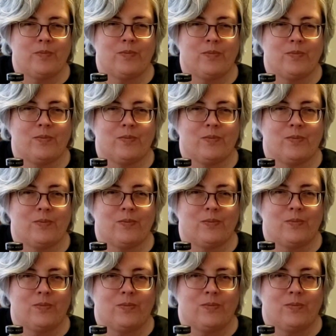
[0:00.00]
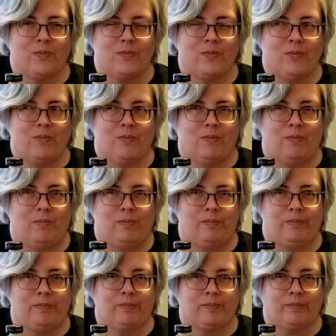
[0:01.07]

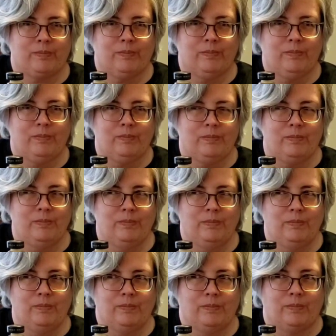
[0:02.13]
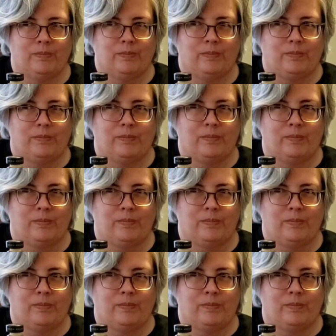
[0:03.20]
[no speech]